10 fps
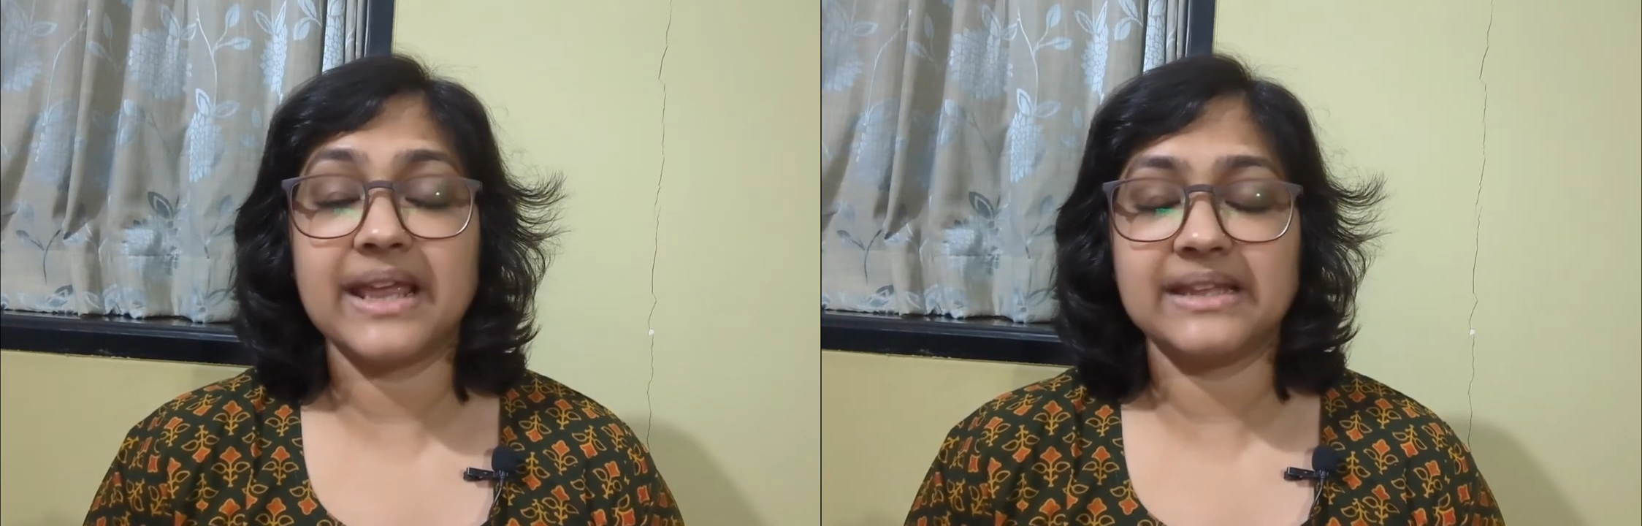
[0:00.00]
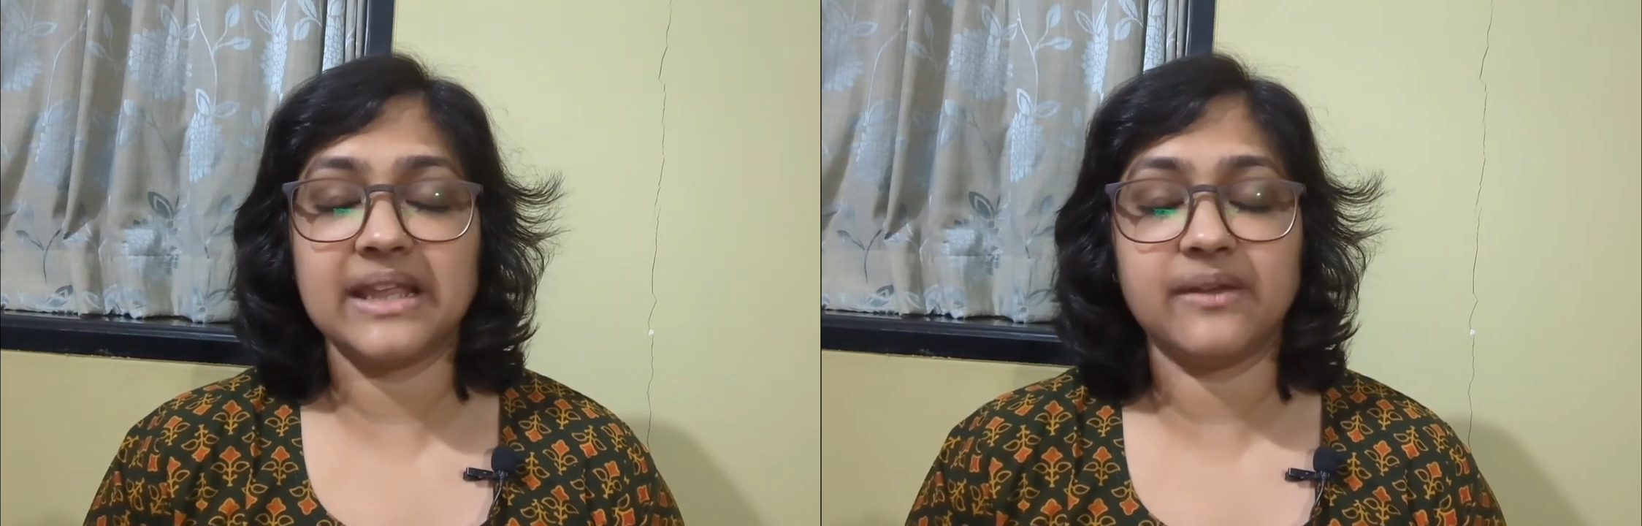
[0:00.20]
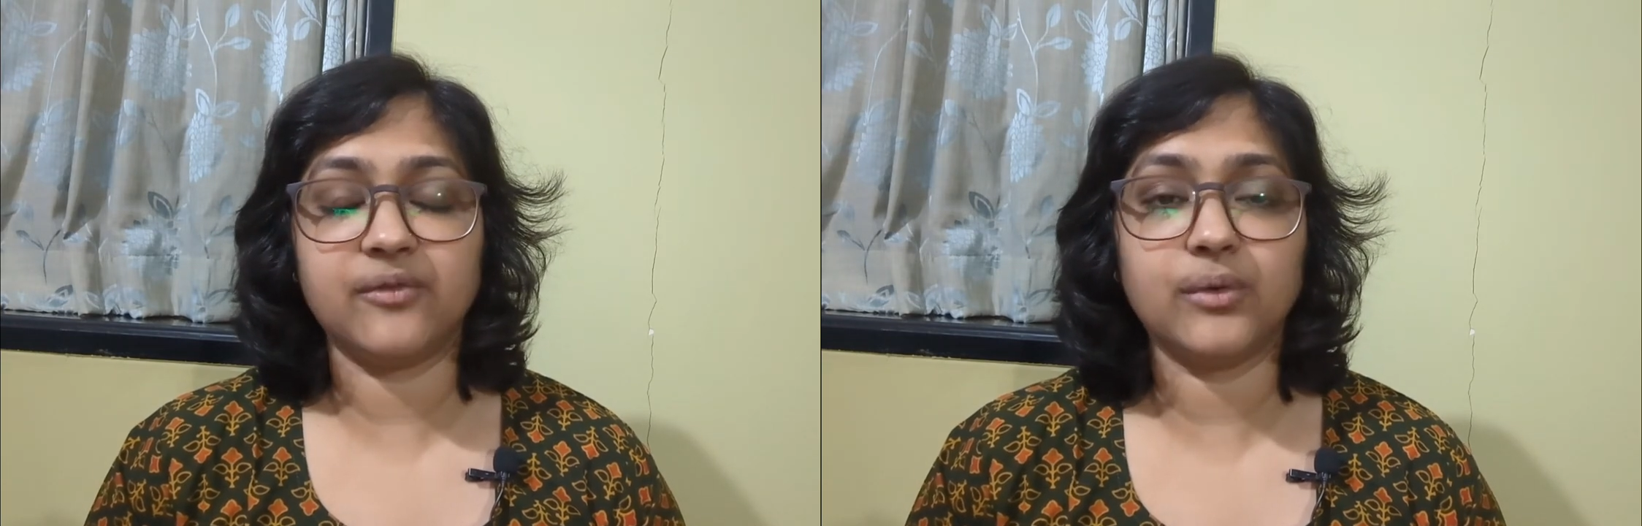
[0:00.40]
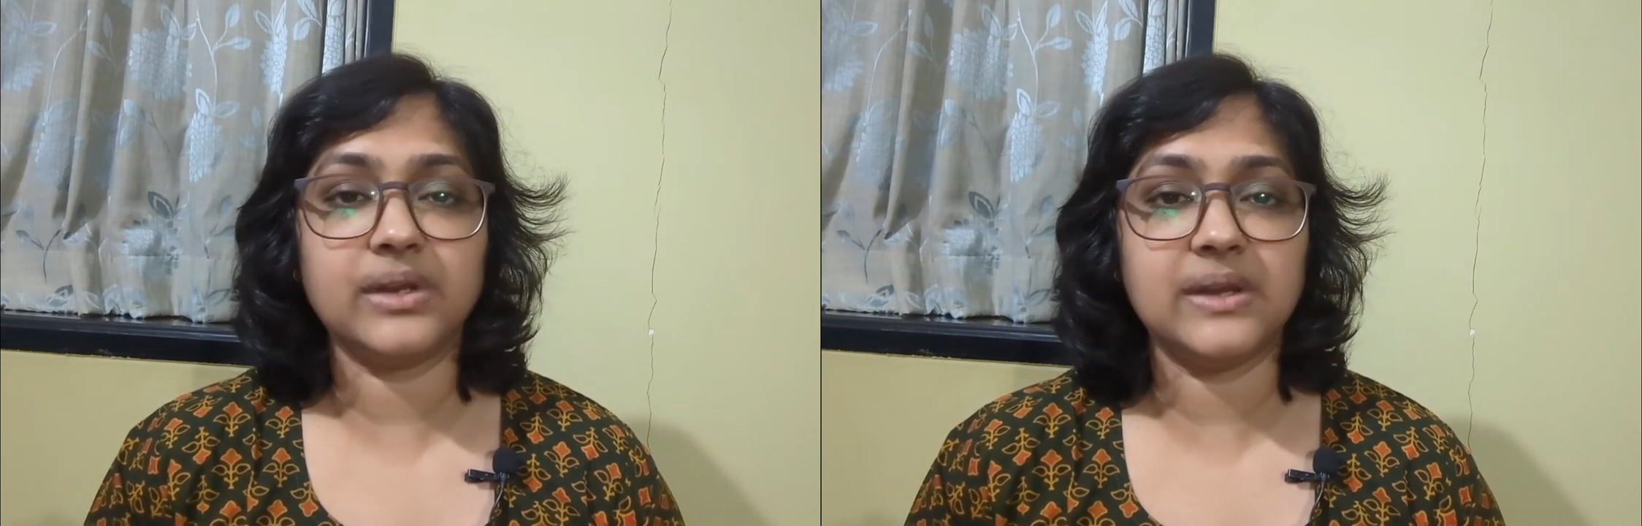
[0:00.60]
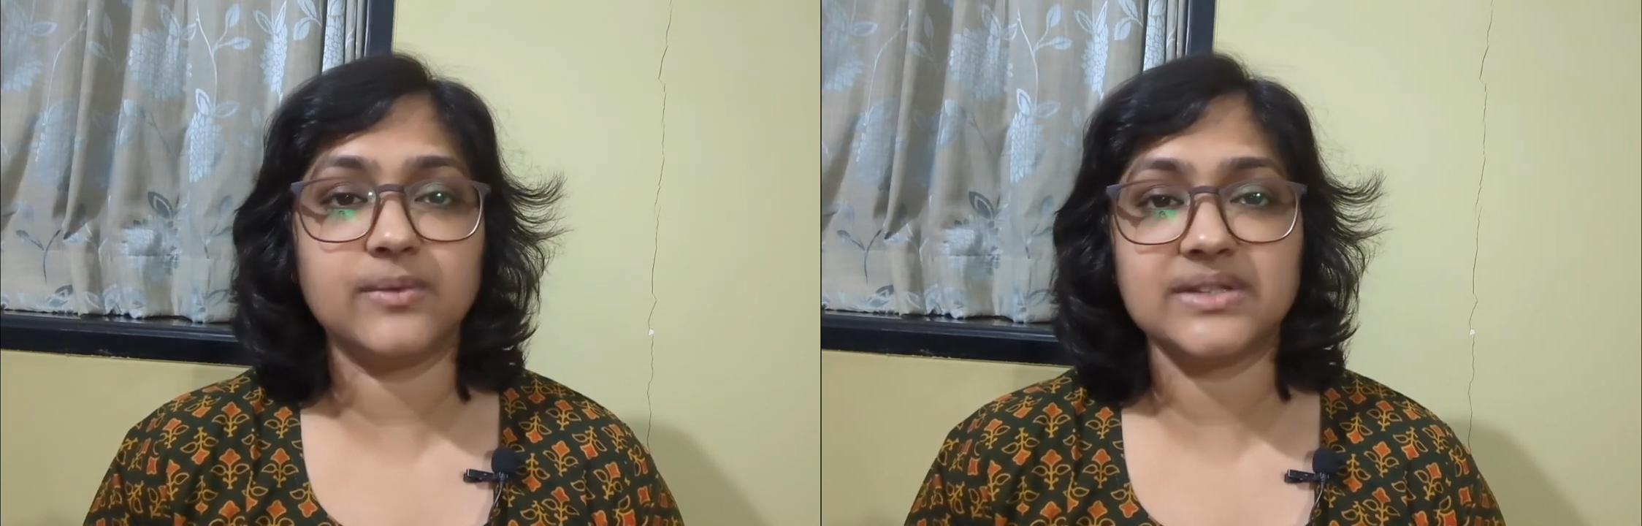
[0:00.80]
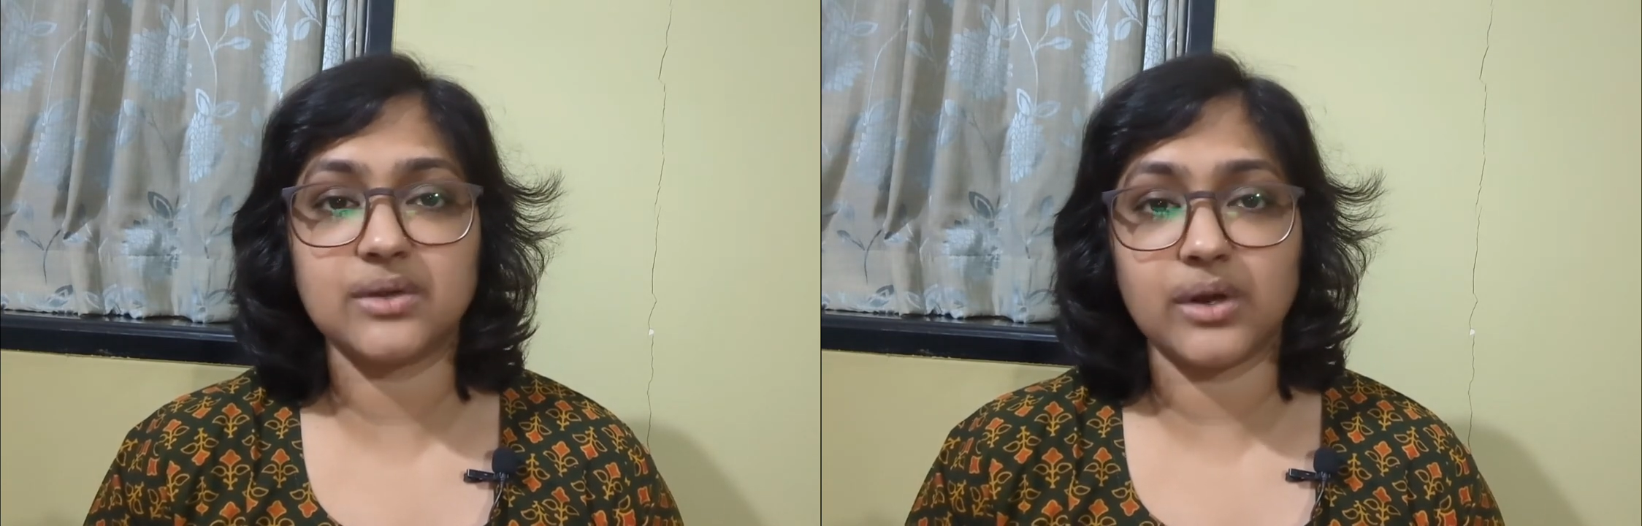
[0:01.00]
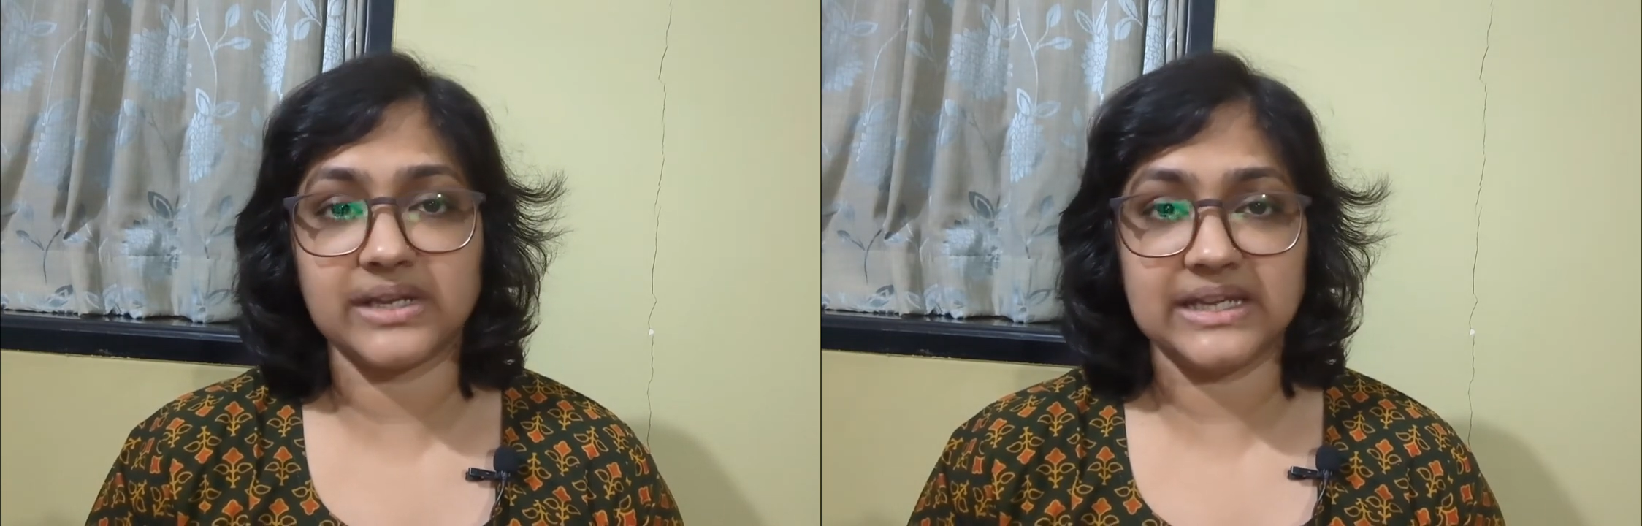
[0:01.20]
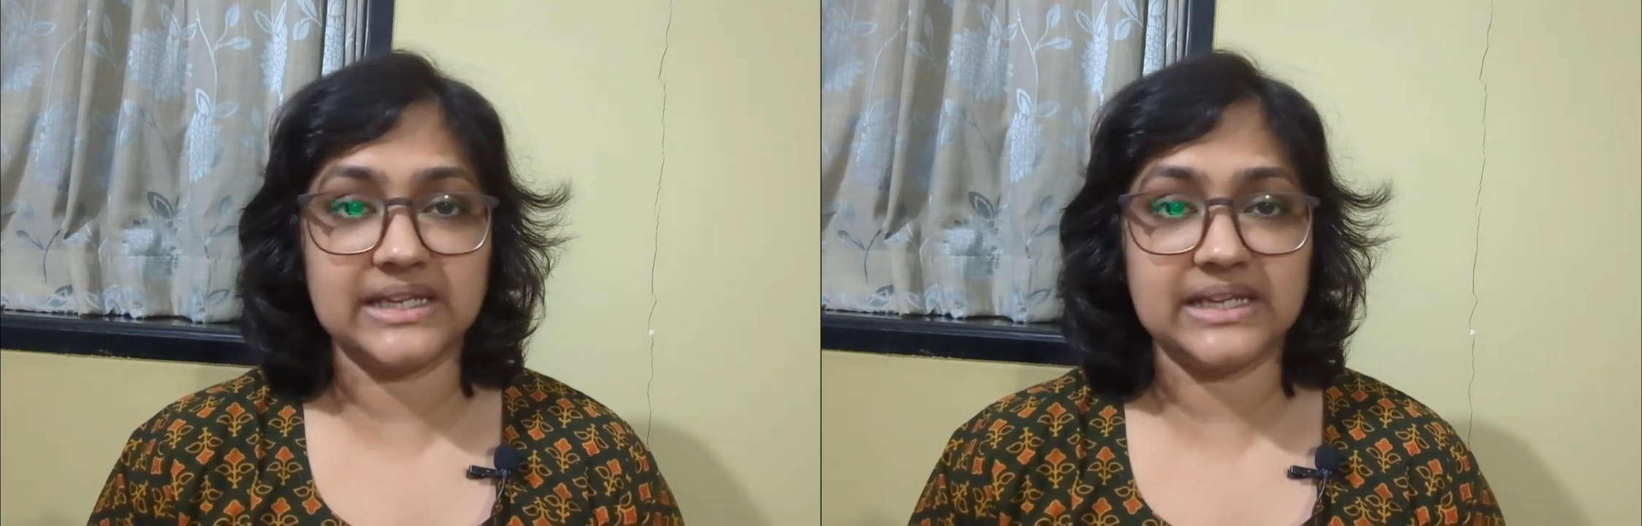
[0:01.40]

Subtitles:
and therefore he was not